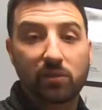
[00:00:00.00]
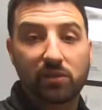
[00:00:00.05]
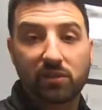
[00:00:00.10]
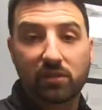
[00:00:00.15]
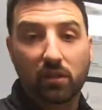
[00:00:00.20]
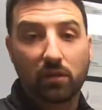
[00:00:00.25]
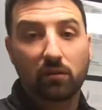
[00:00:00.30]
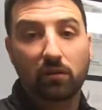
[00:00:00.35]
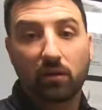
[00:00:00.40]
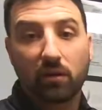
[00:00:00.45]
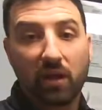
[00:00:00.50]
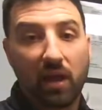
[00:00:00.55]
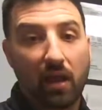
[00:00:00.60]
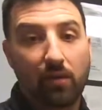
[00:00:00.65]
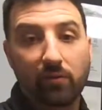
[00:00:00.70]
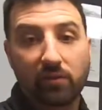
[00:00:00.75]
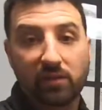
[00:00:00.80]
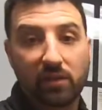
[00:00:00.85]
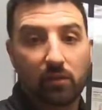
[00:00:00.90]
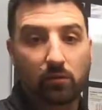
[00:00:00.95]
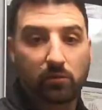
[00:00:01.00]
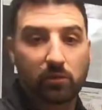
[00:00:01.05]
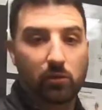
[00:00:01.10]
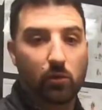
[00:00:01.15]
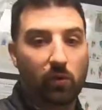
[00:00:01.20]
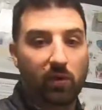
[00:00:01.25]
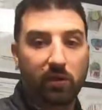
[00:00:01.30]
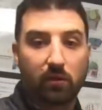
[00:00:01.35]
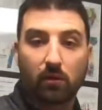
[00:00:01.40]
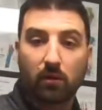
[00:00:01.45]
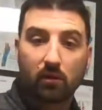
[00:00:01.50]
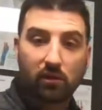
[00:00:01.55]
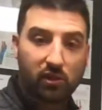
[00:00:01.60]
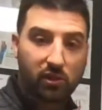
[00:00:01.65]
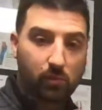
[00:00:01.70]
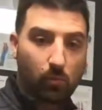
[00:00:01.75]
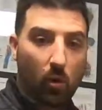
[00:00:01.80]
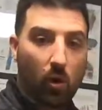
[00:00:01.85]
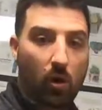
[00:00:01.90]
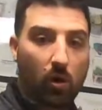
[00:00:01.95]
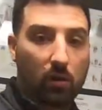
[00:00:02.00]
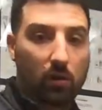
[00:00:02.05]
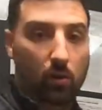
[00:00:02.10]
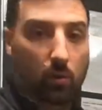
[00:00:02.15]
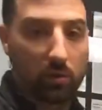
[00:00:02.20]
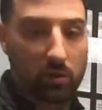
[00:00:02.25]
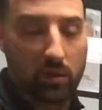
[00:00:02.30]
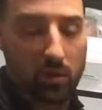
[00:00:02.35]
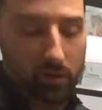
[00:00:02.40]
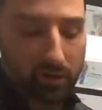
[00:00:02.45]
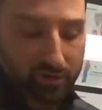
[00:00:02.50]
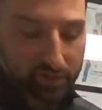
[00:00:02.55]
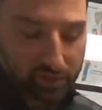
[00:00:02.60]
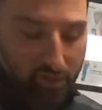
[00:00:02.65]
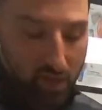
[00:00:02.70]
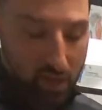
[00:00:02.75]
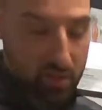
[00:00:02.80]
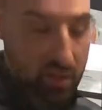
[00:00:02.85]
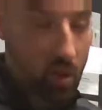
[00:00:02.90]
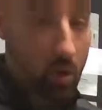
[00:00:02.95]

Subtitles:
we're just going to look at every single joint, small or large.